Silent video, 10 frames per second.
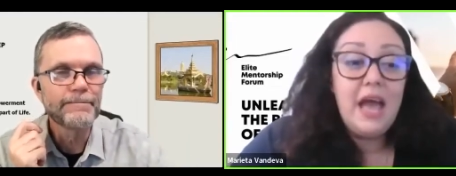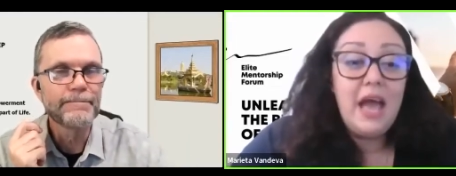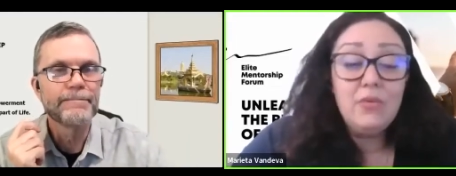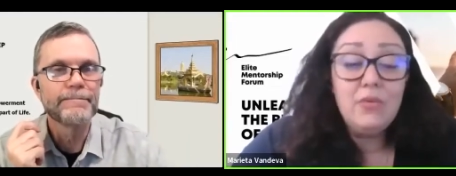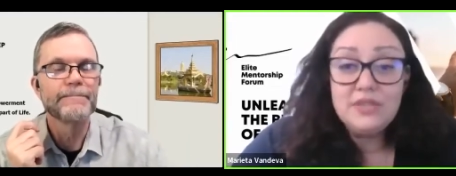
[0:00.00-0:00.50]

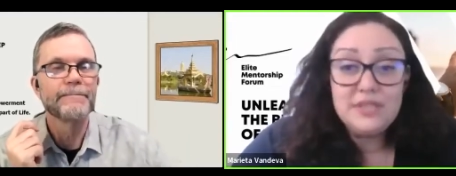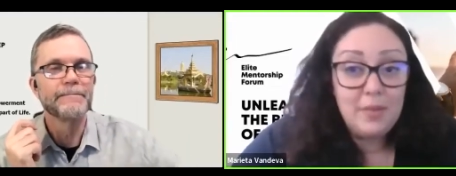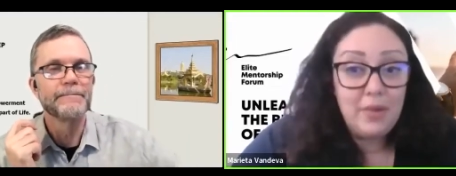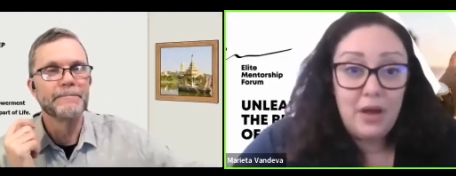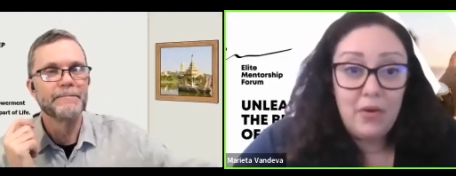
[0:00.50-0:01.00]
Speaker 1: I was
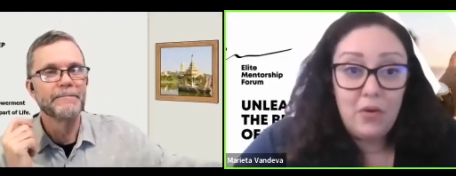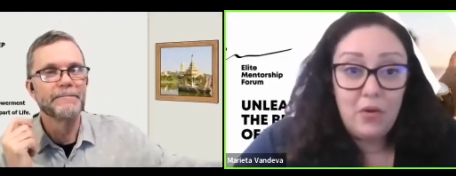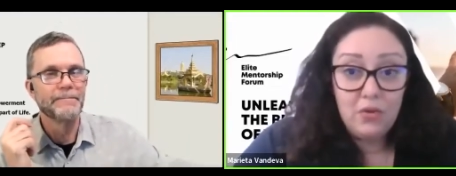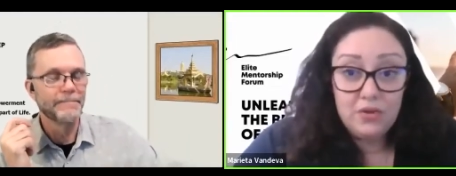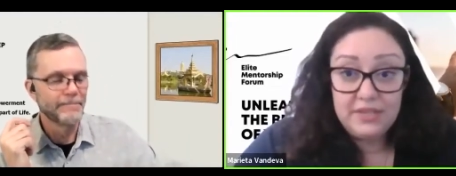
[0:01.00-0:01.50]
somehow
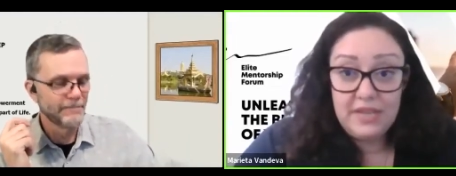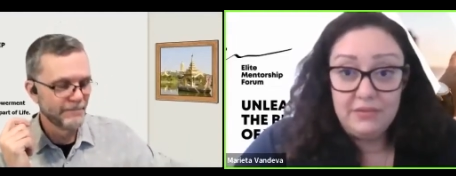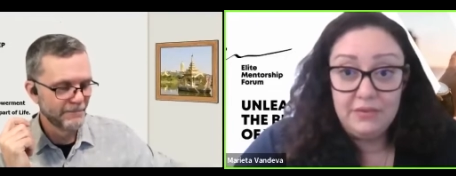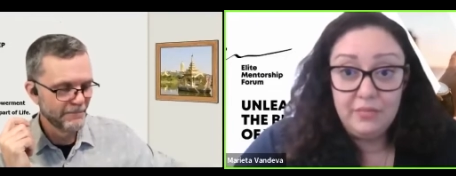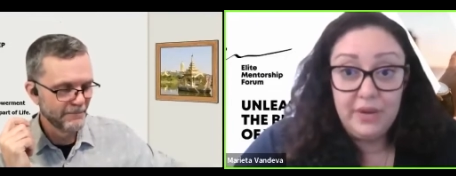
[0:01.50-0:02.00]
always
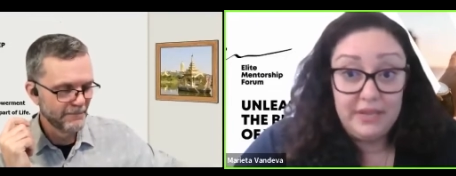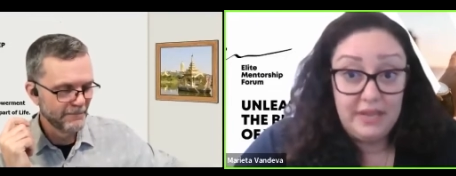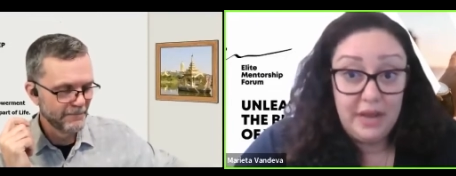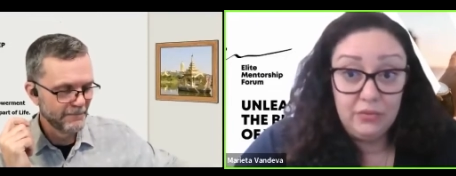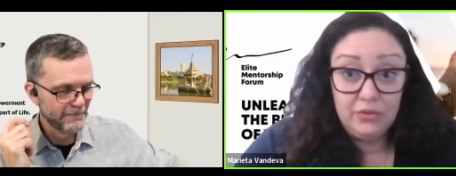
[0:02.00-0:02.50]
governed by
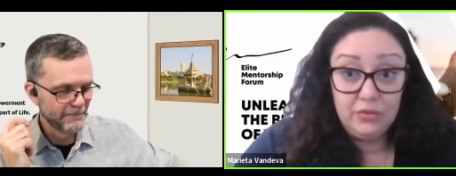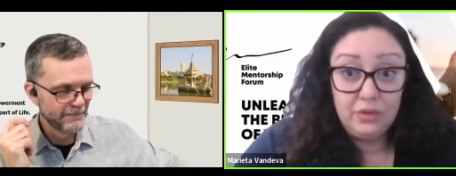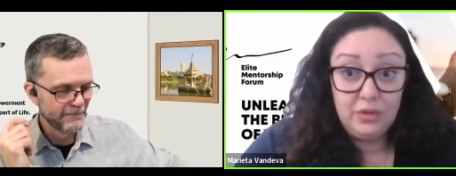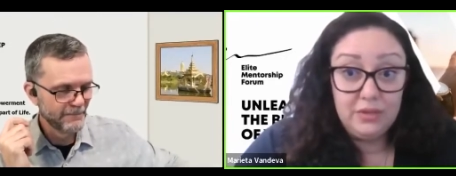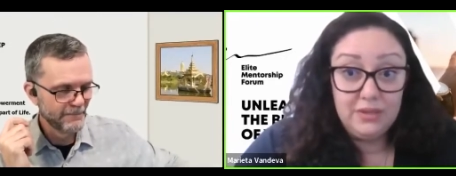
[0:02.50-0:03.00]
the outer
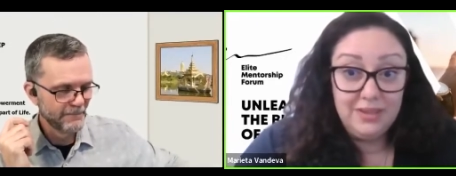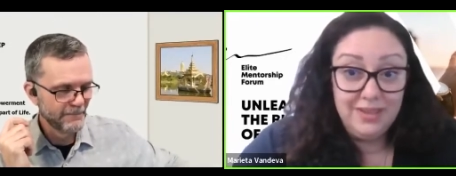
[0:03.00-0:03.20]
world,